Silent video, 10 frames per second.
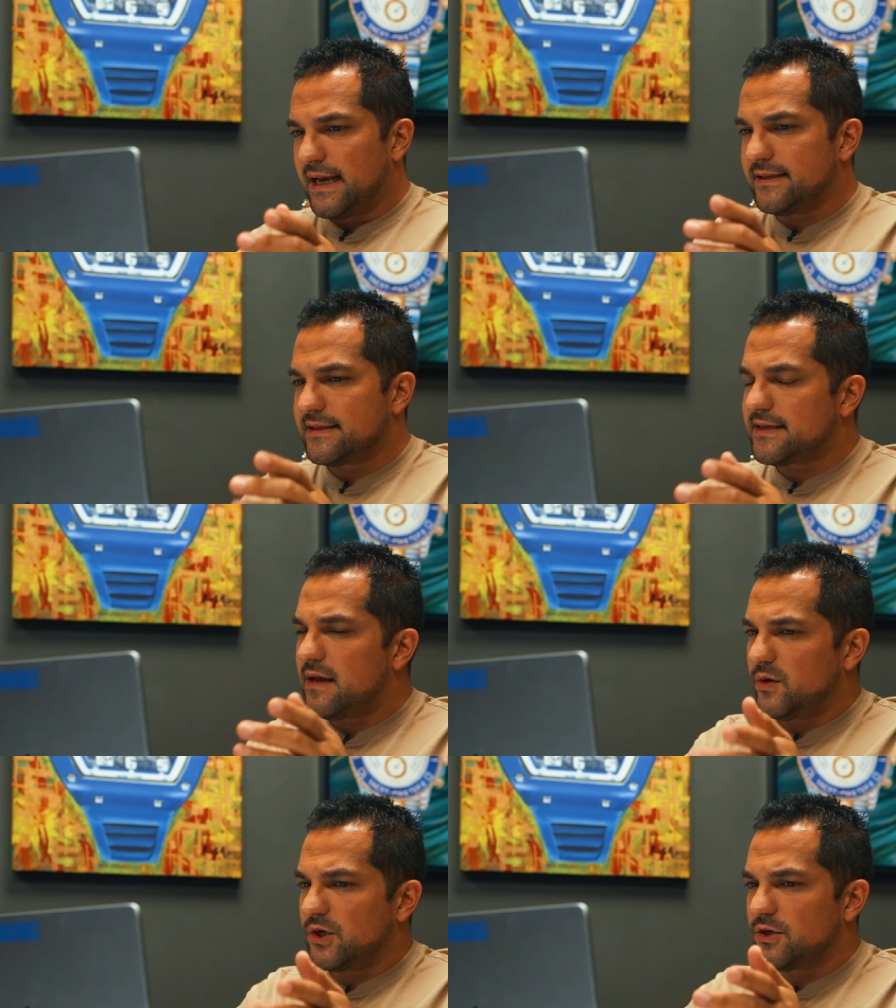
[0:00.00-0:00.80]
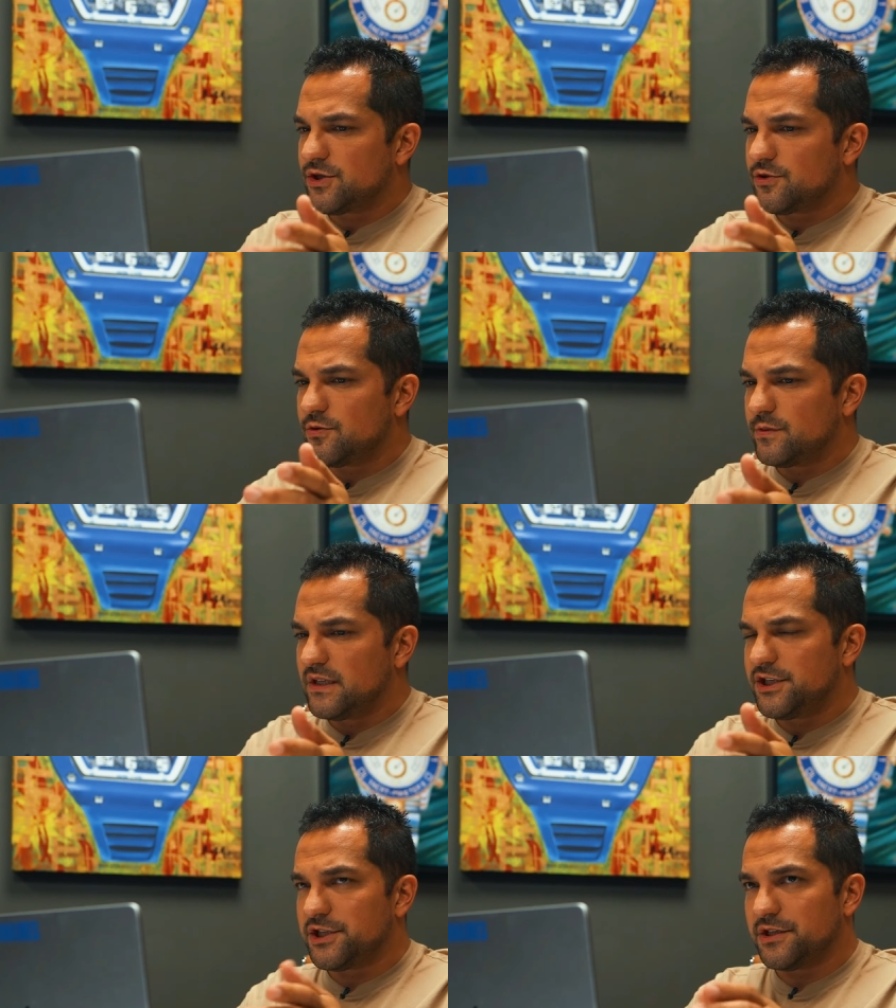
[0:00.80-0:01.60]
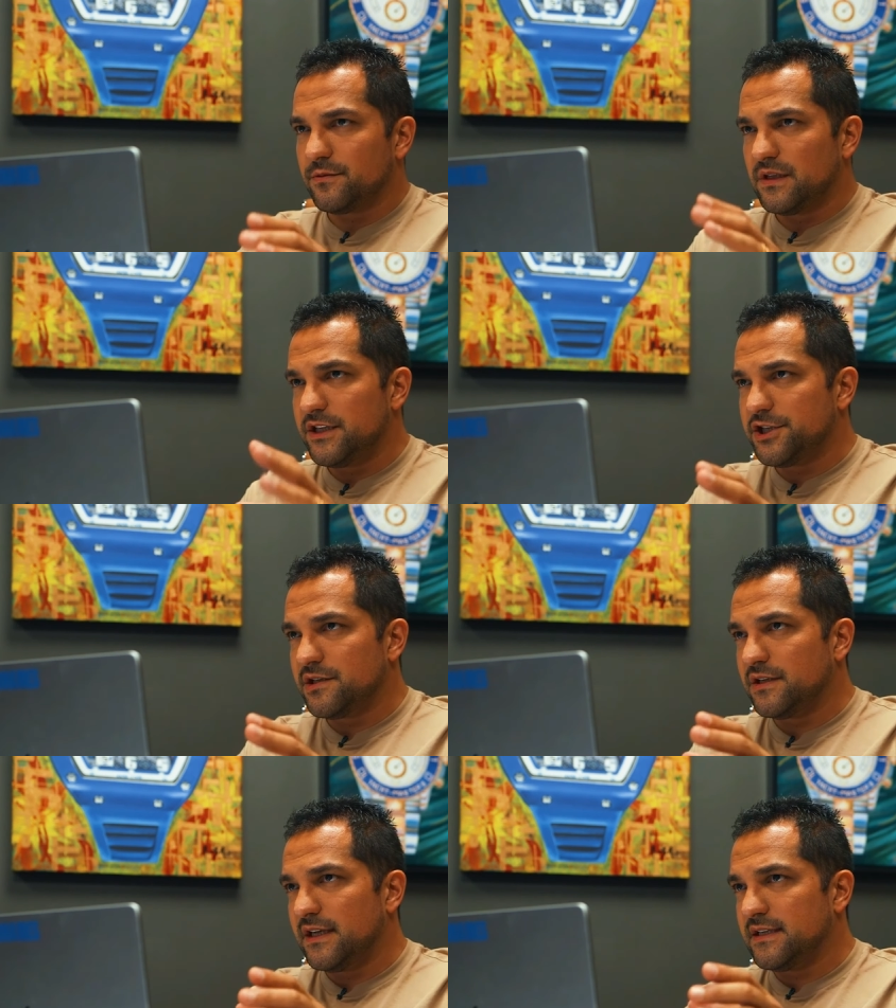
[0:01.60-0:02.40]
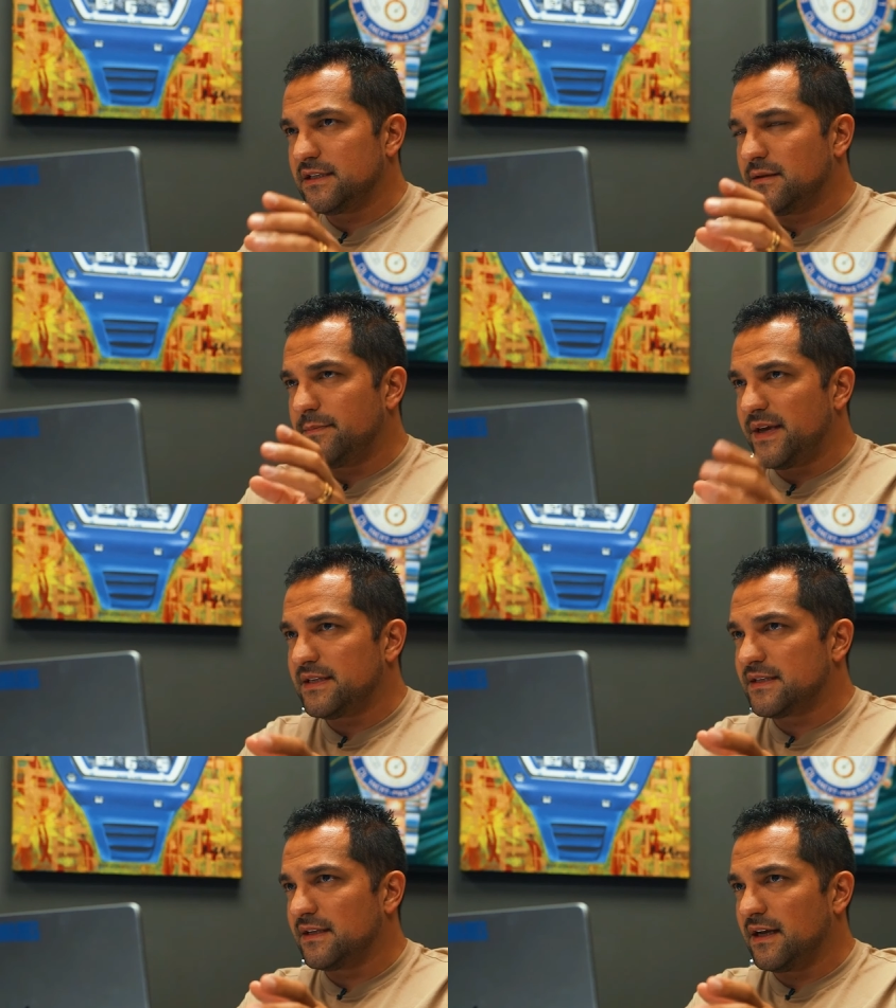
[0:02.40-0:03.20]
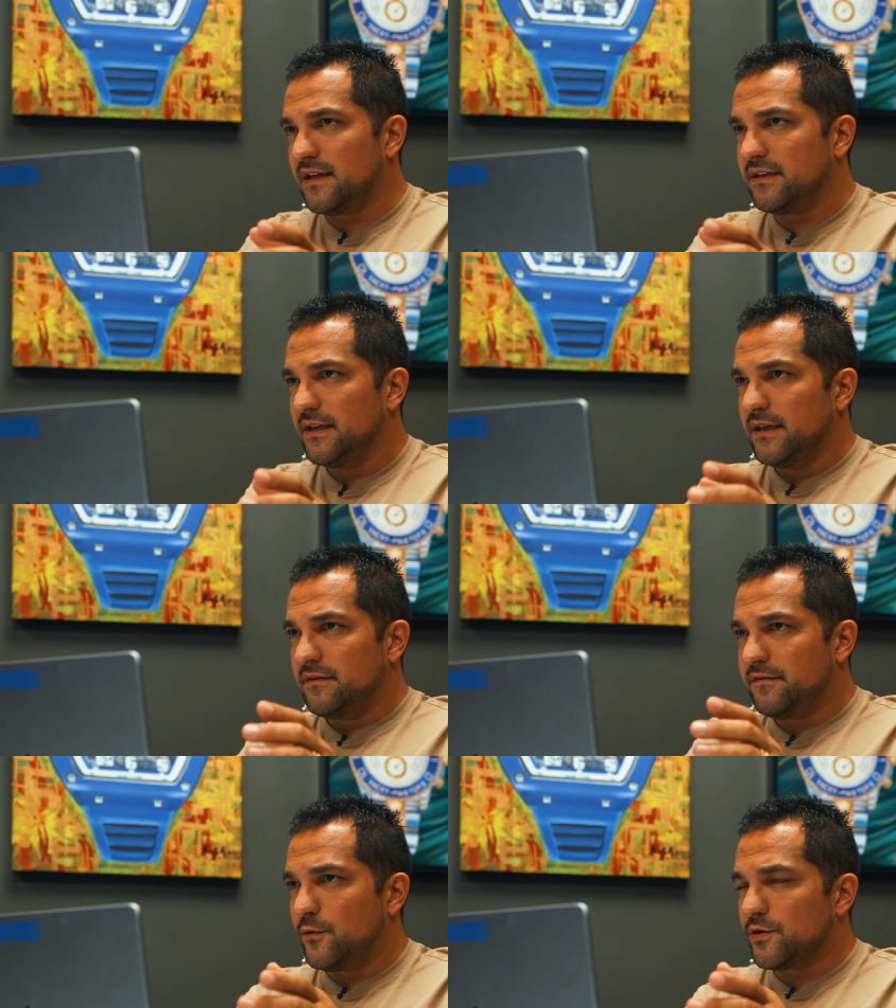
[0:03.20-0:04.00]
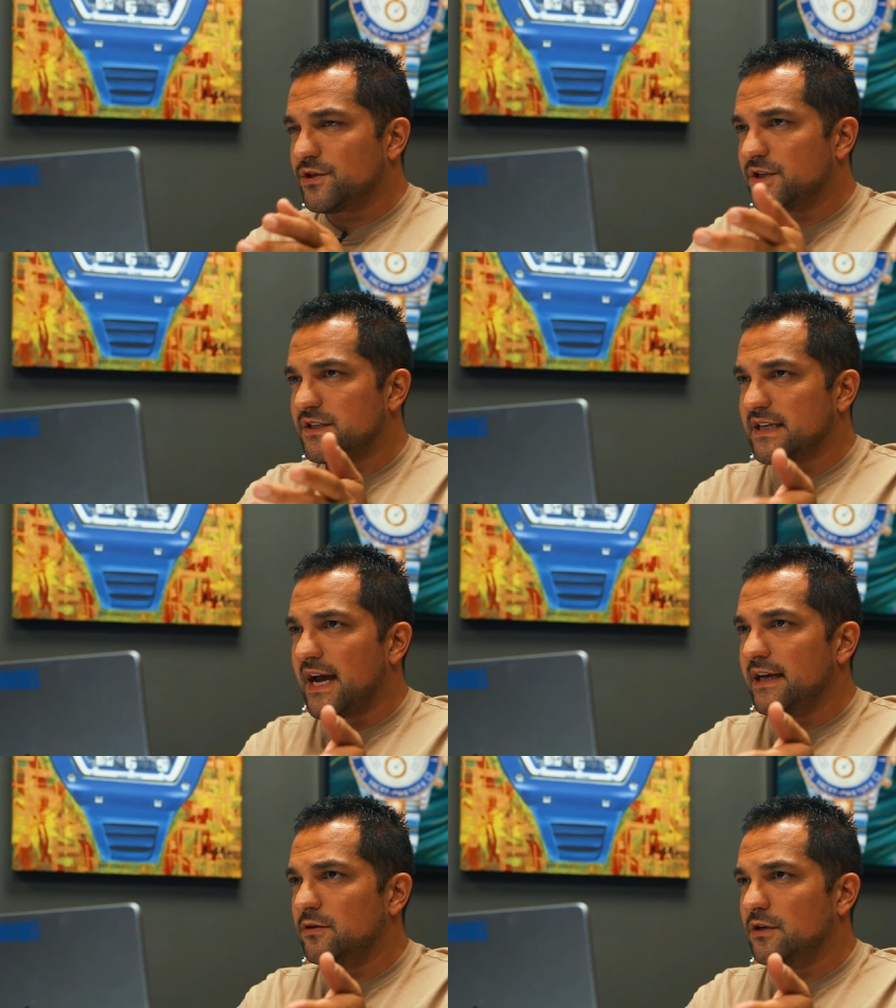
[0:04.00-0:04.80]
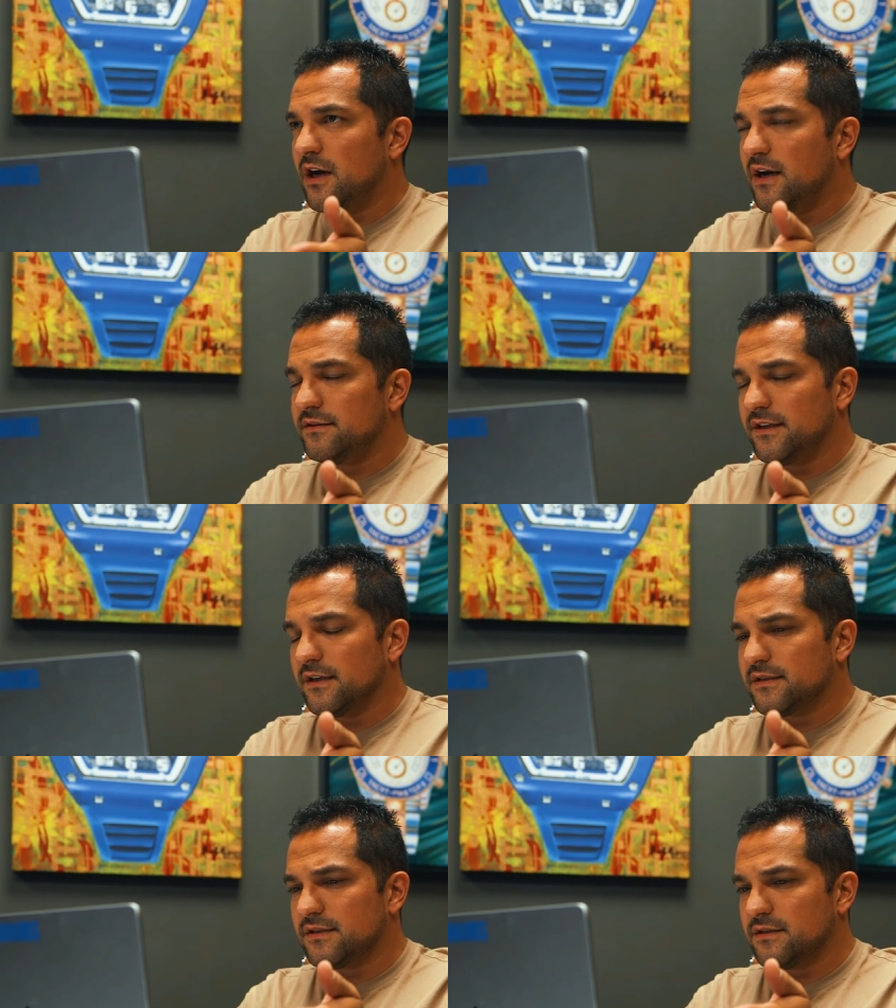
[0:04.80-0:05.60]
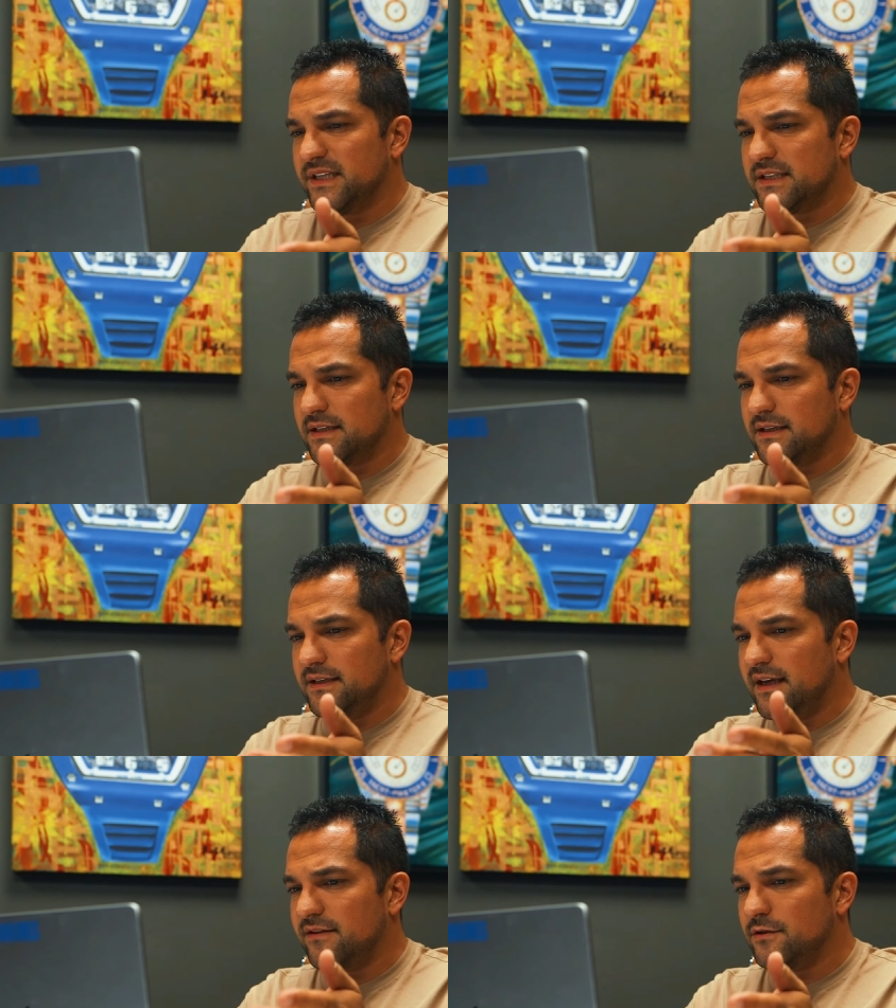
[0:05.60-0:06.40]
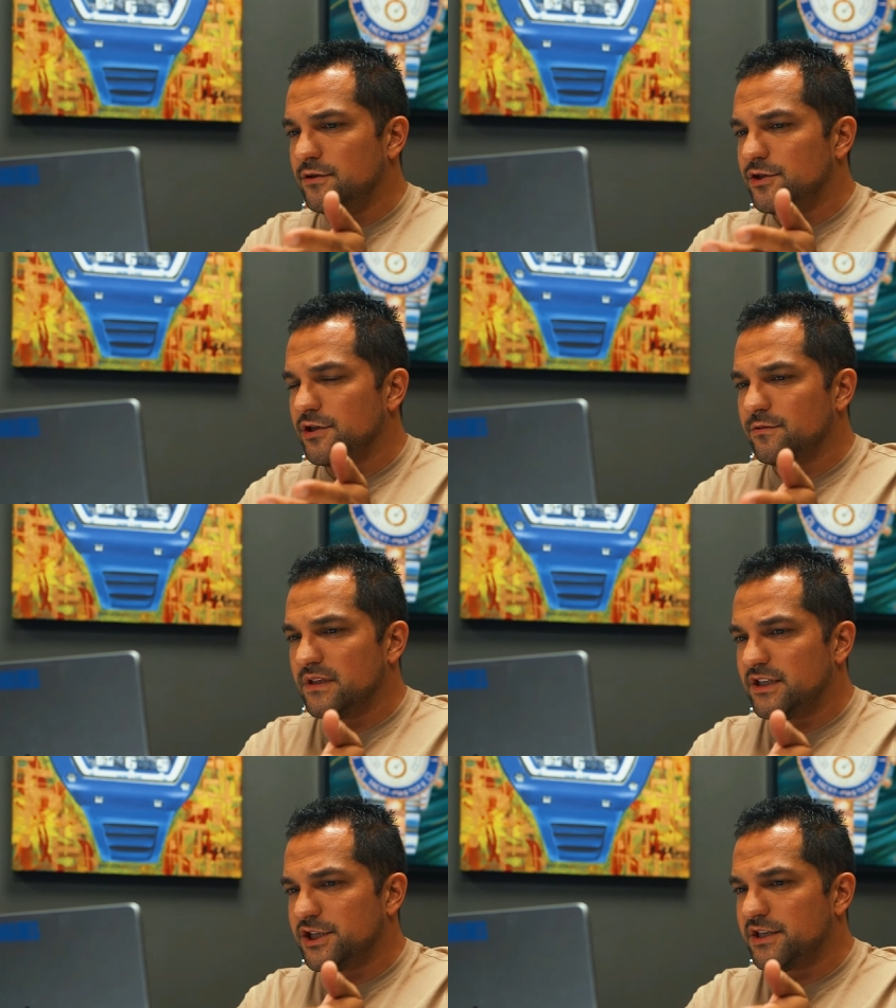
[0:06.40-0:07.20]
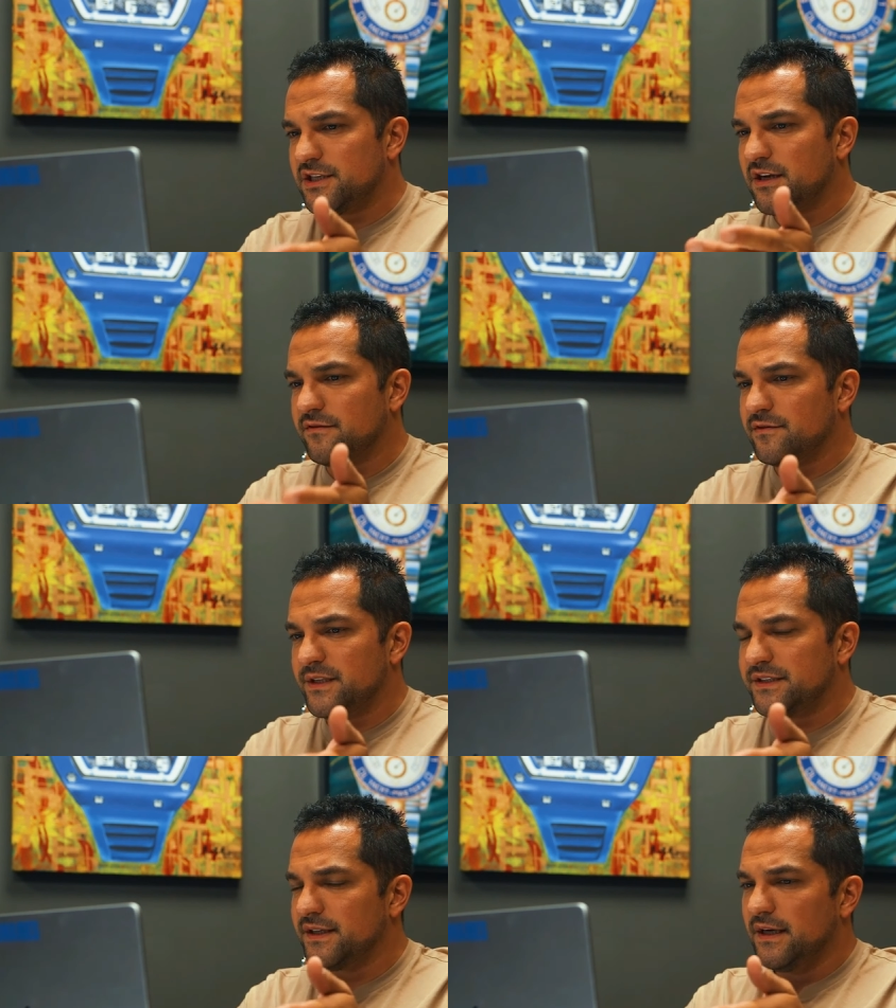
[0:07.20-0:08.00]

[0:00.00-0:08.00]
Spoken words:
And the same occurs through religion. Religion is the baseline for societal conduct. So basically the evolution of religion is government